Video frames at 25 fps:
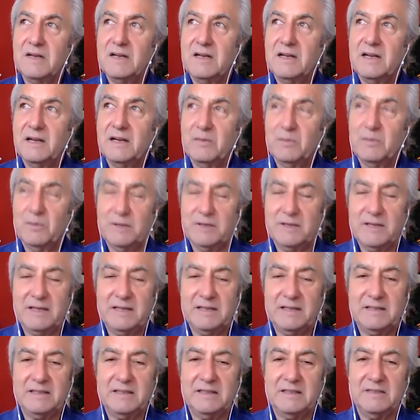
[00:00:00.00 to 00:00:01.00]
And what
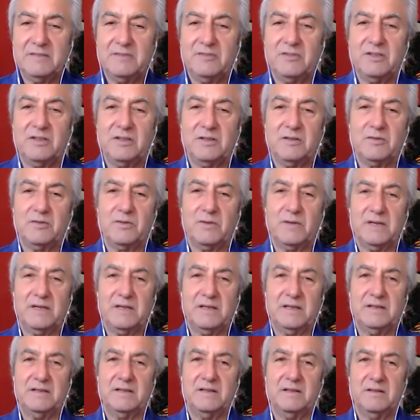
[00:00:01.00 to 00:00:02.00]
that did is it
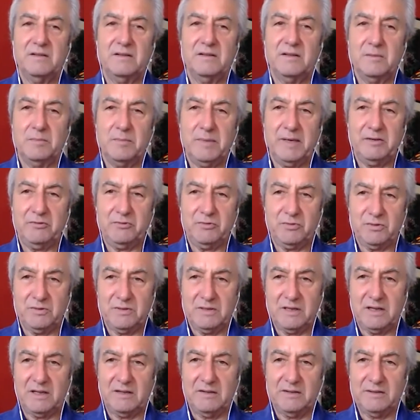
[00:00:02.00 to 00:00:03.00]
created the
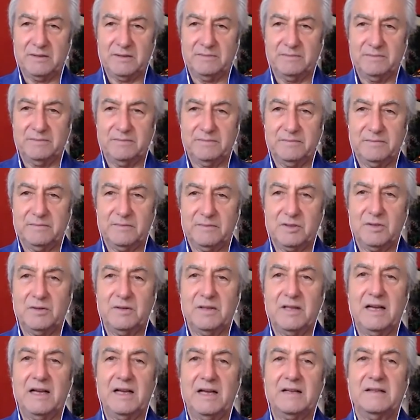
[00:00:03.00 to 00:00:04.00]
petrodollar, so
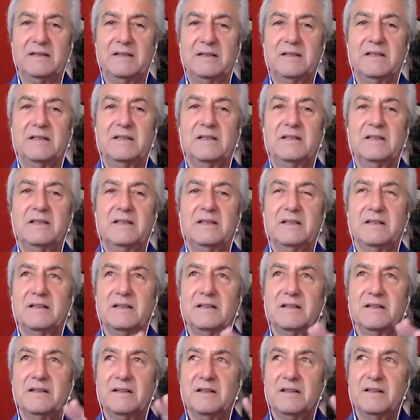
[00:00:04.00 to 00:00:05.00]
that
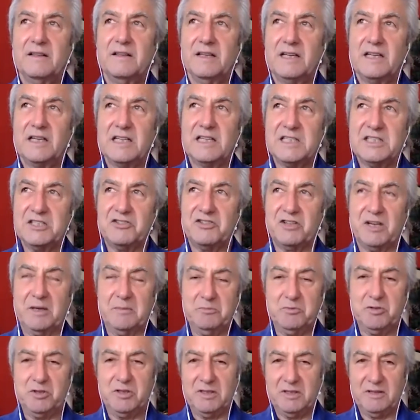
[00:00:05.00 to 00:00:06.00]
the
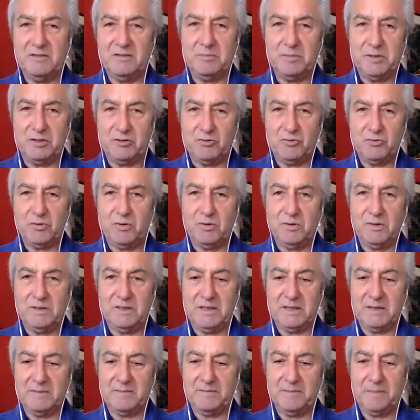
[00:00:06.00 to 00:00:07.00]
consumption of
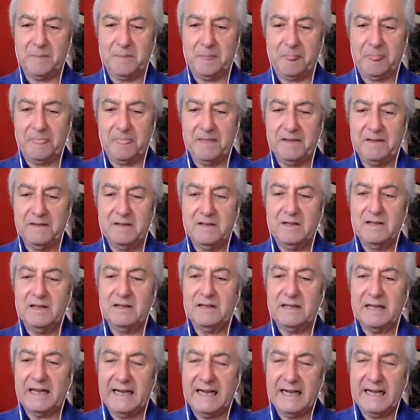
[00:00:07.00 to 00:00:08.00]
petroleum,
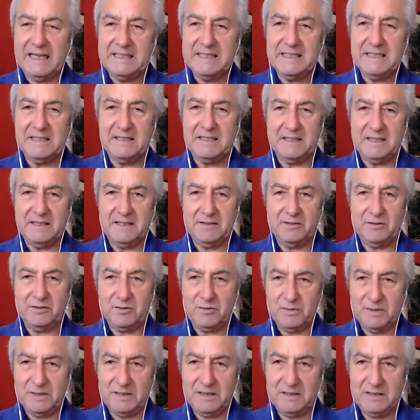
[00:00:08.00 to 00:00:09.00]
as it
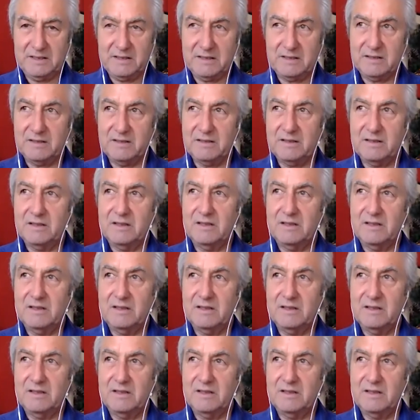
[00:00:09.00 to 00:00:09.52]
increased,